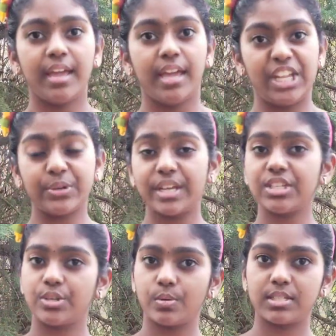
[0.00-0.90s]
You can
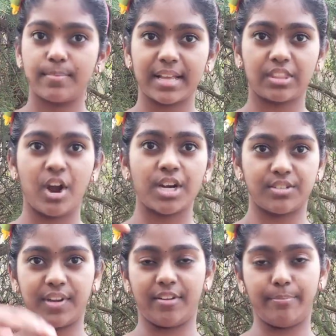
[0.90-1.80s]
choose to make the heart
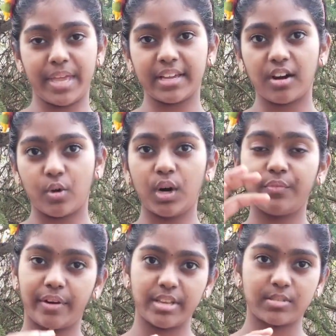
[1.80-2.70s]
very big or
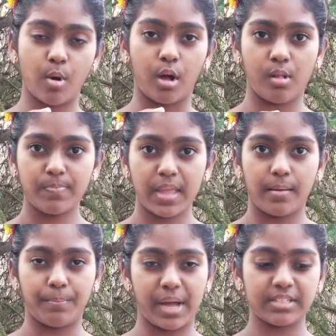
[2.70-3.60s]
very small,
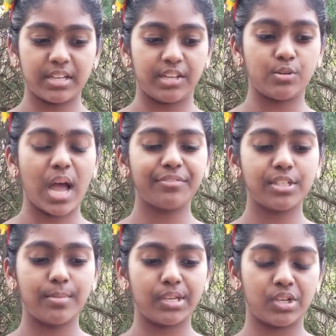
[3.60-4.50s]
but you have
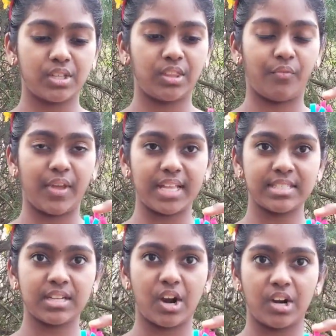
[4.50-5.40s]
to make sure that the veins
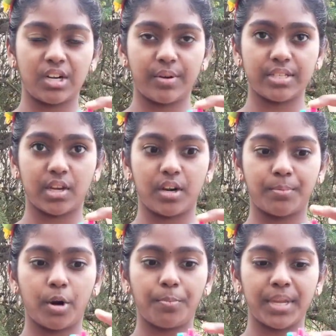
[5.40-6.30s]
and arteries are
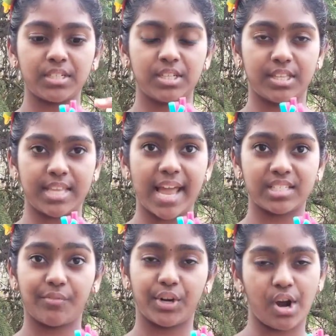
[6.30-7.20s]
appropriate to the size
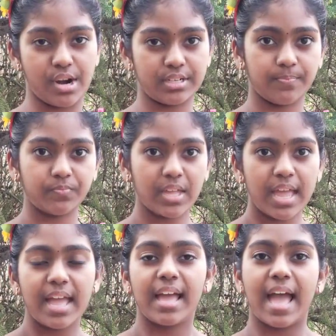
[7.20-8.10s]
of your heart.
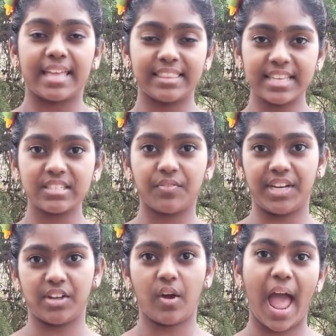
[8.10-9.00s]
In this
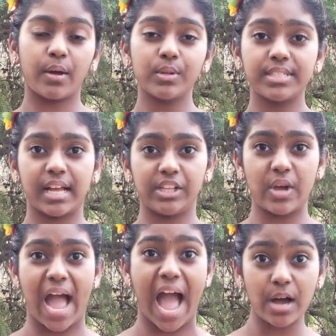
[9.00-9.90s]
video, I will tell you
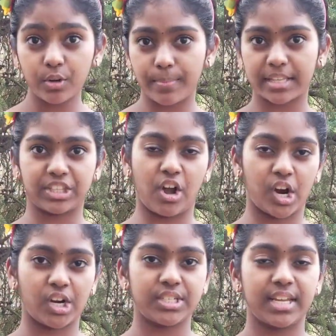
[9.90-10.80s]
how to make the
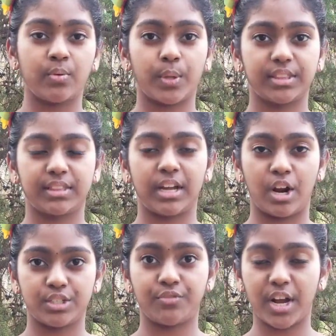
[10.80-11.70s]
heart and what the
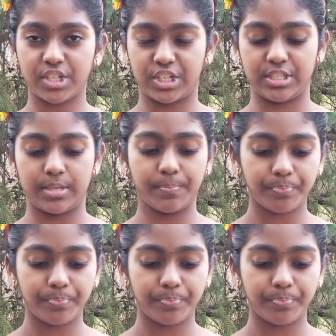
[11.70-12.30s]
heart functions.